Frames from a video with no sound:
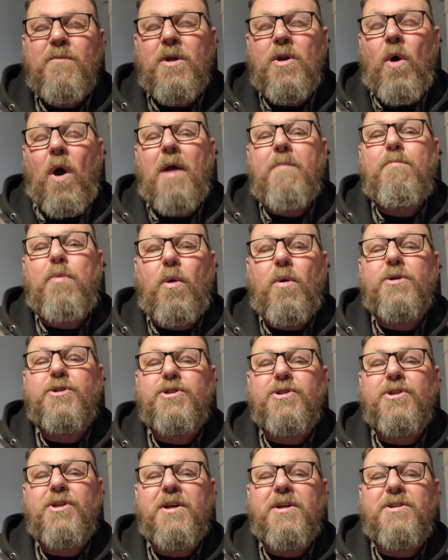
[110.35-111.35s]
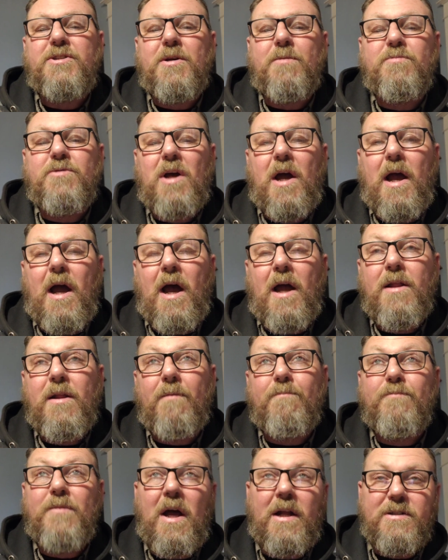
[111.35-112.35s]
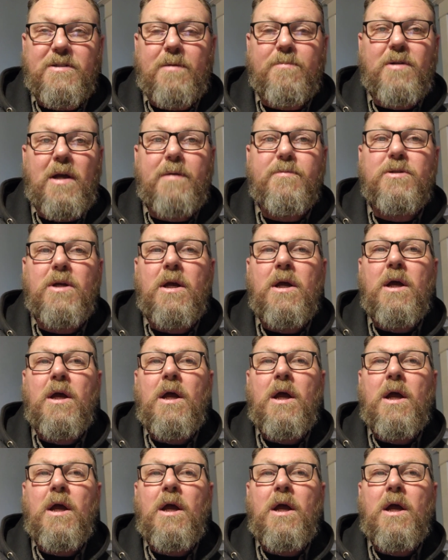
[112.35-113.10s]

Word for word: You know, I personally sometimes, I, not sometimes,